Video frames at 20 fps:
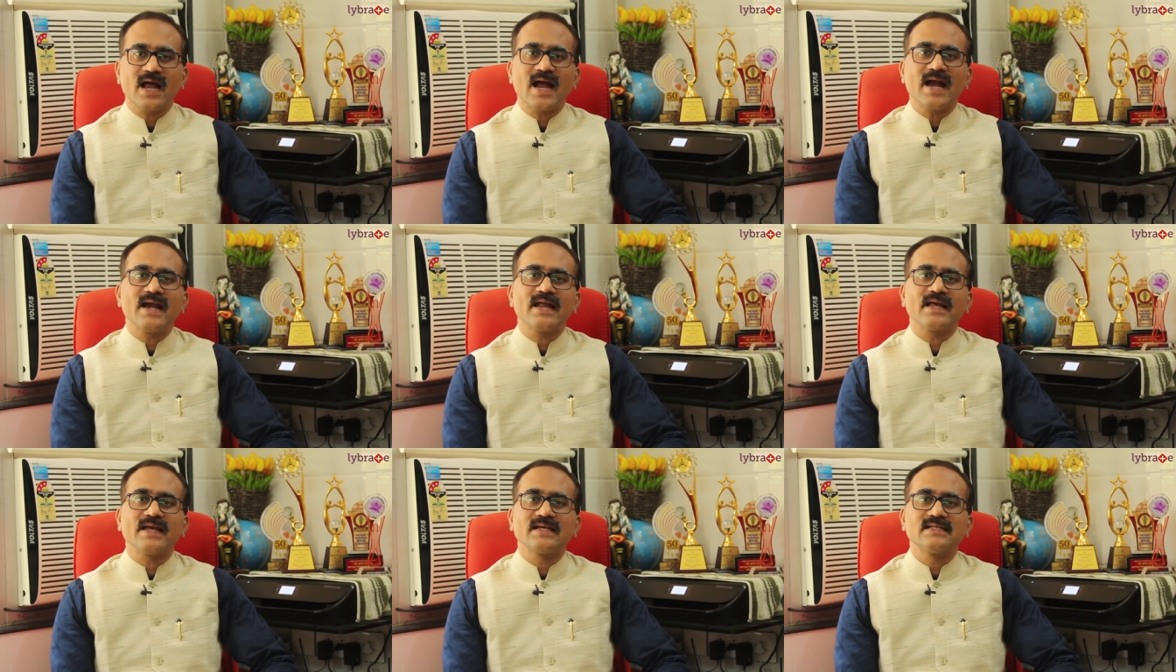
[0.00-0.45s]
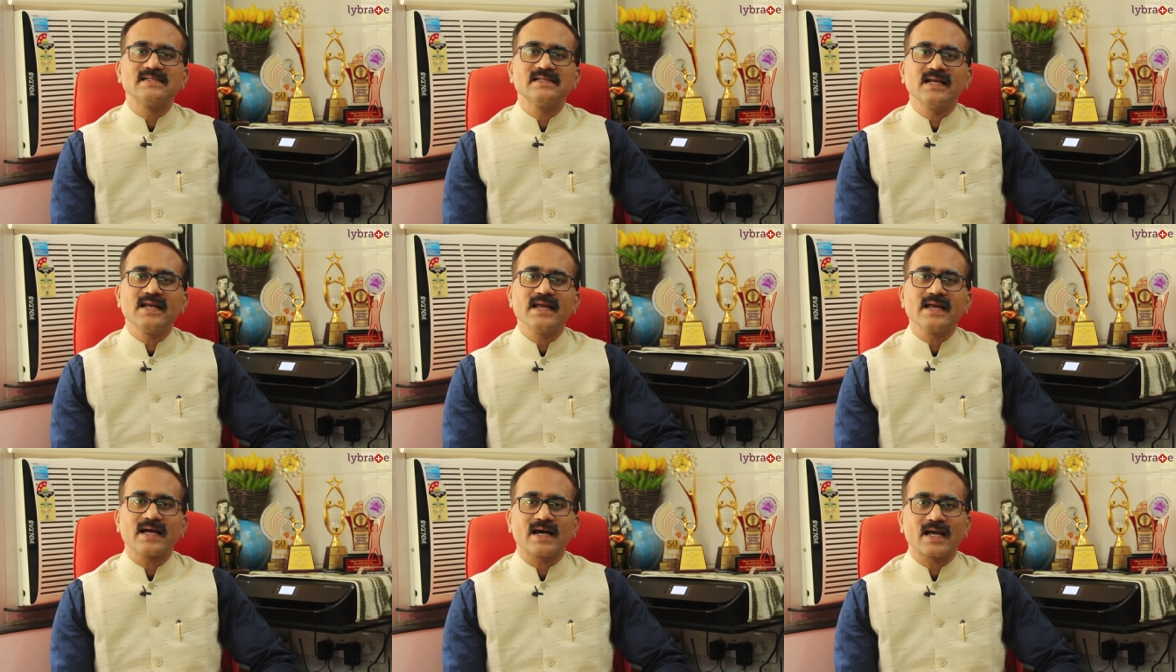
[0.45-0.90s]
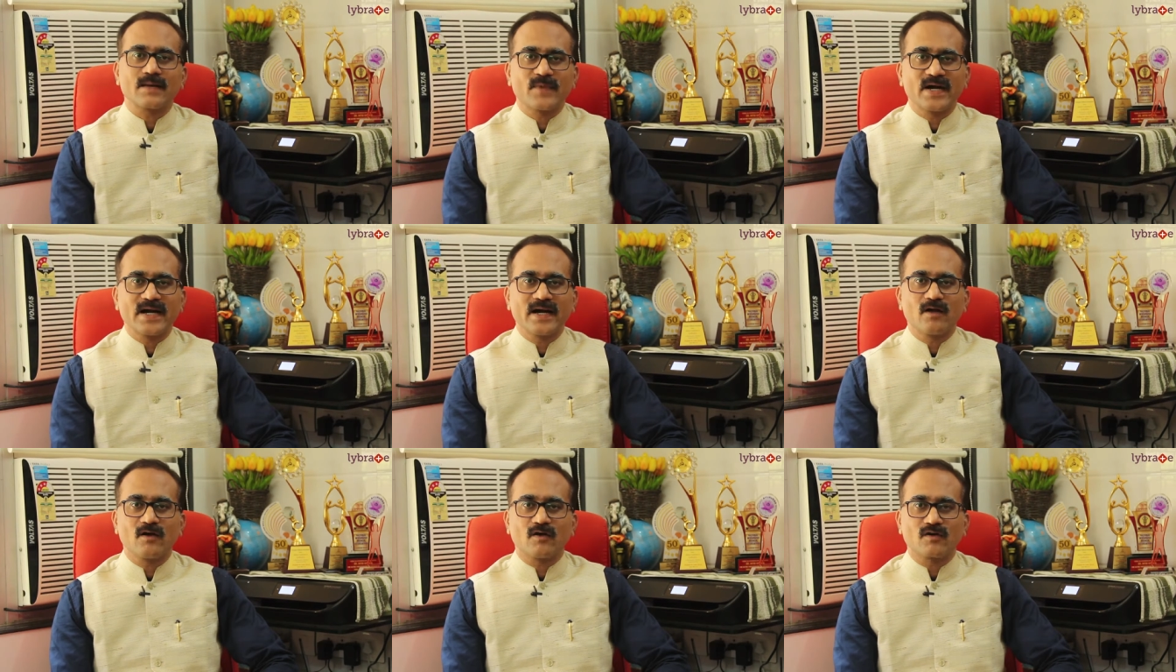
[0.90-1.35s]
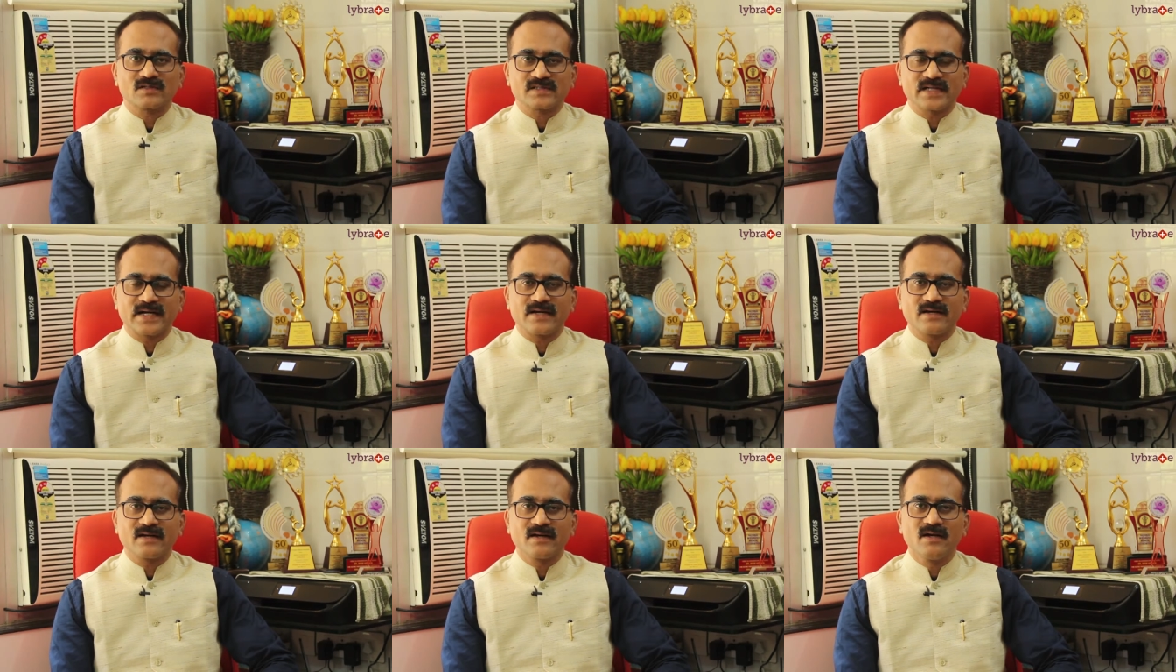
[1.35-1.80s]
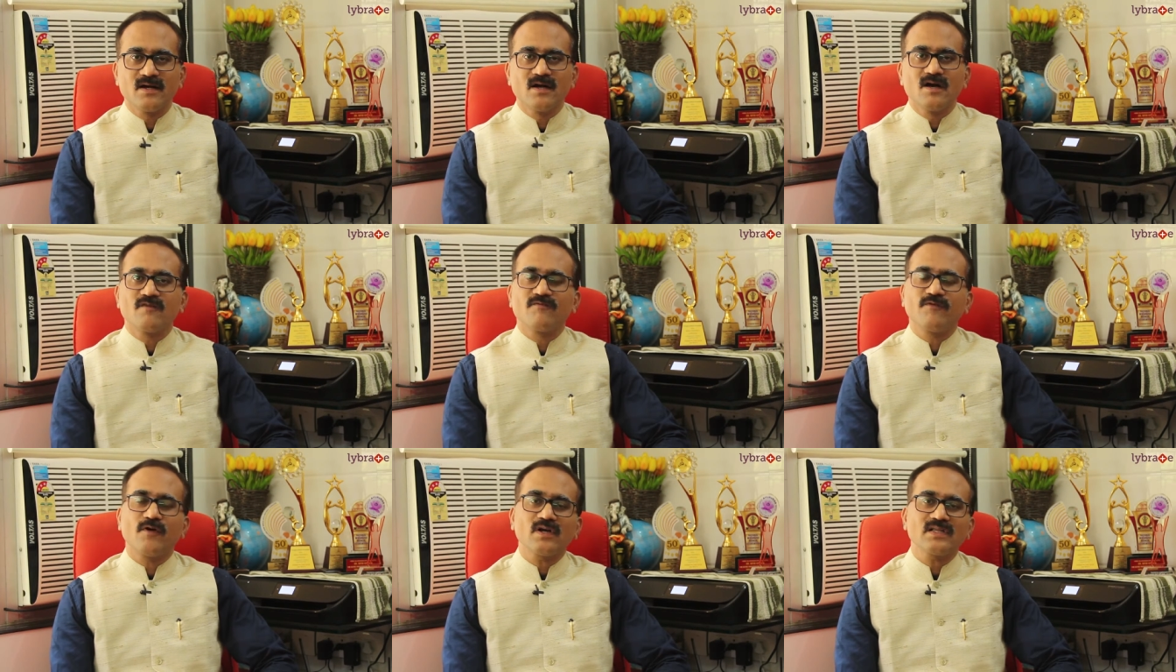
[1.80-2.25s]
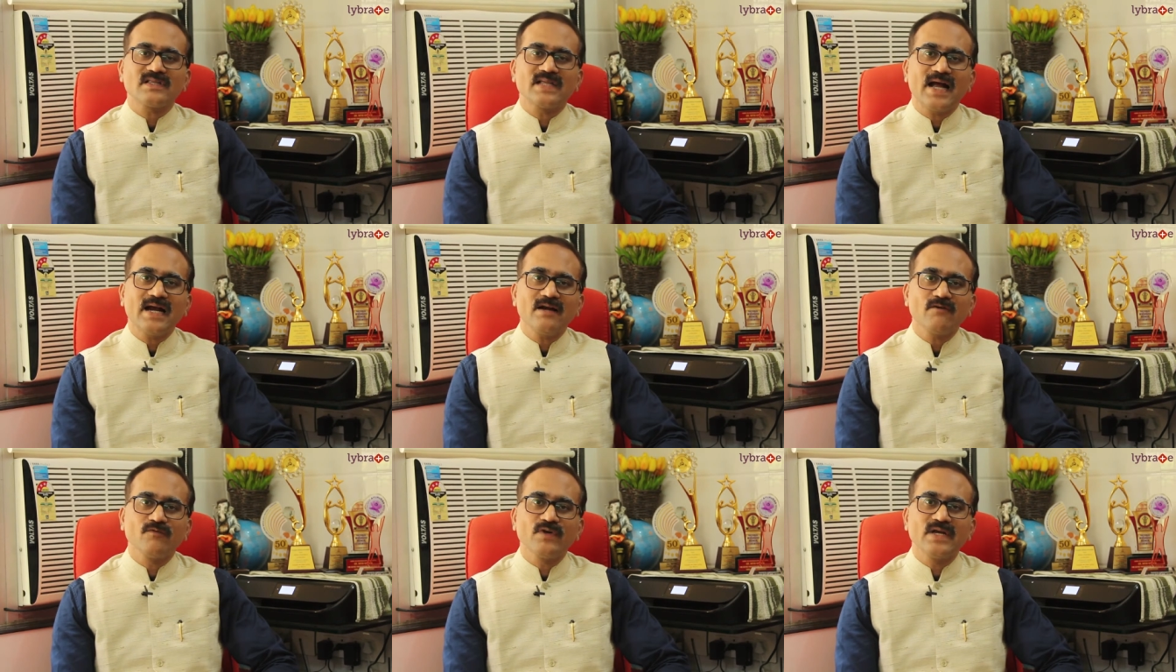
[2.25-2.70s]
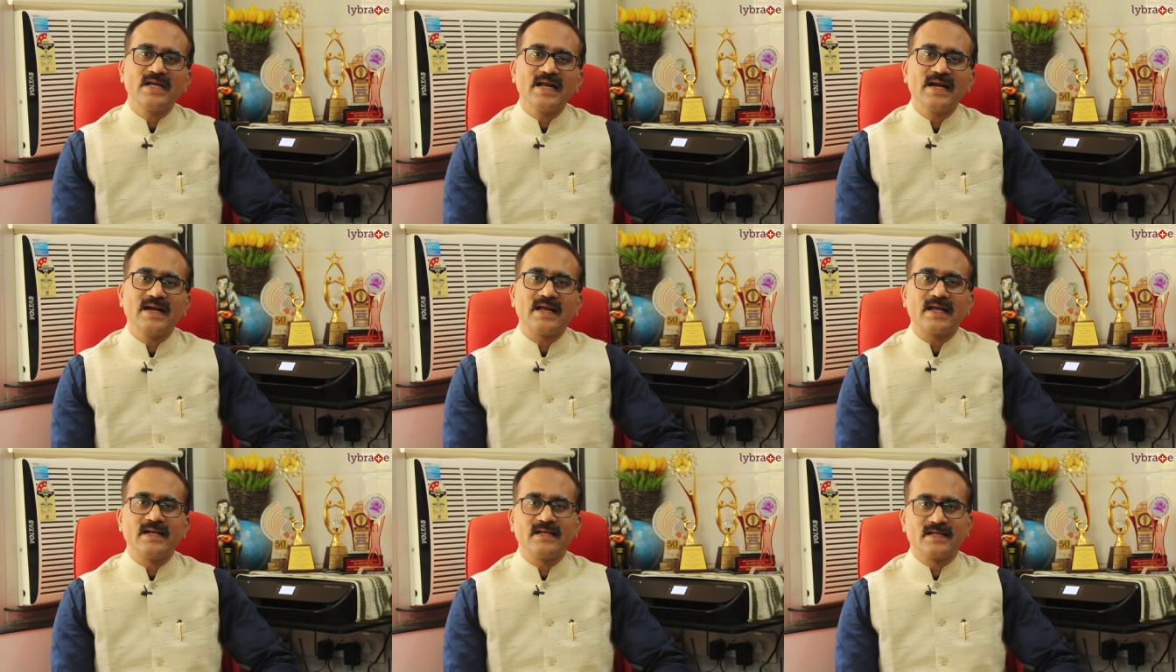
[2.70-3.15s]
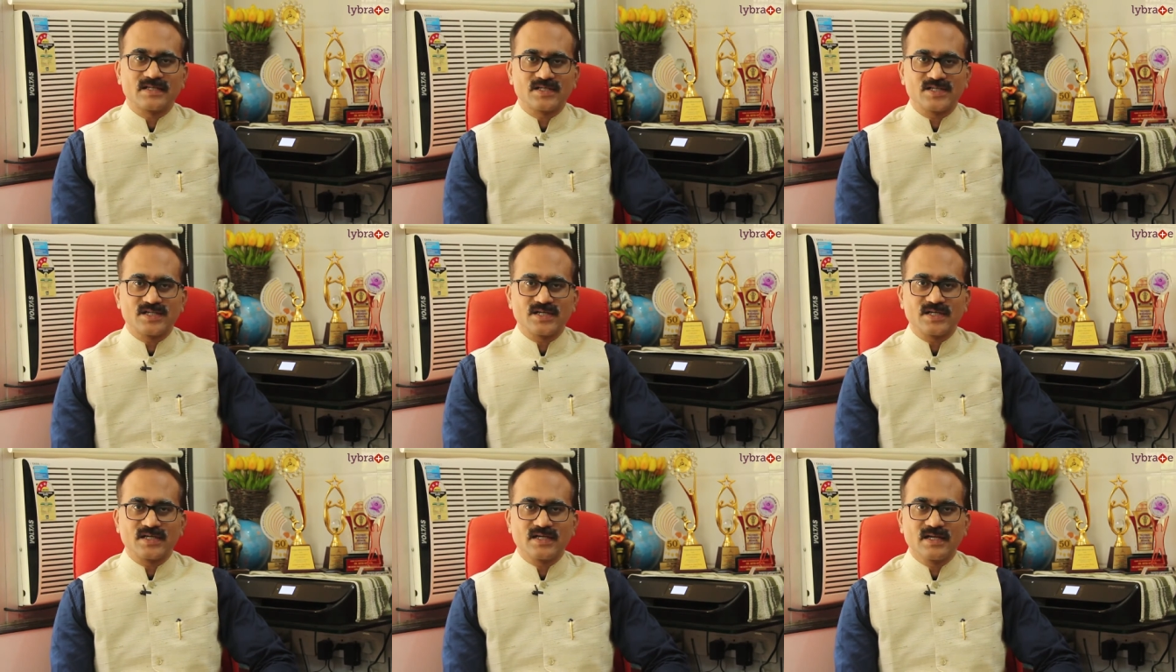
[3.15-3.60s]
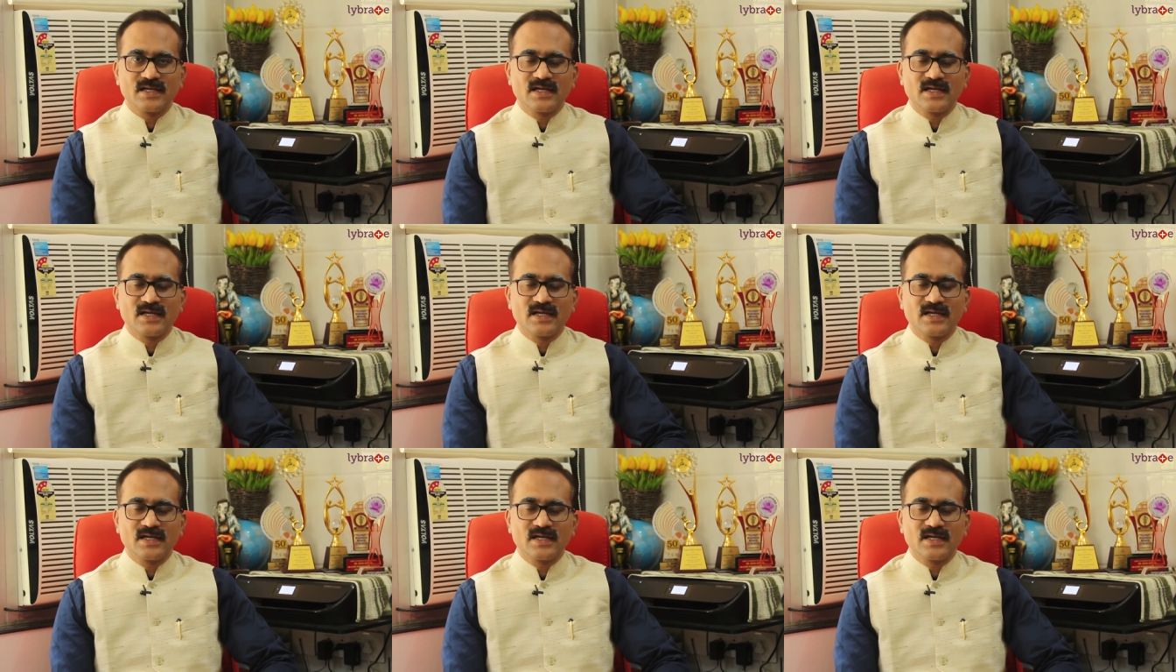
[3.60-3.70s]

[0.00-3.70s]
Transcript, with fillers: and exhaling carbon dioxide. For that we need energy.